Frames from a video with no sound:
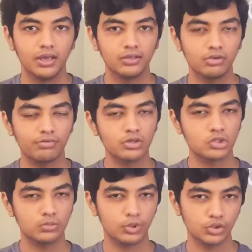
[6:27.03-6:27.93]
UFS
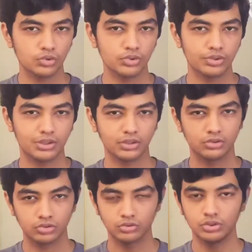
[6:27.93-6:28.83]
2.2 is the
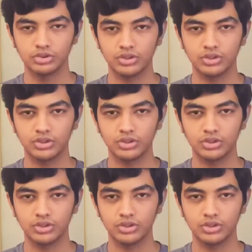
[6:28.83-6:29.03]
storage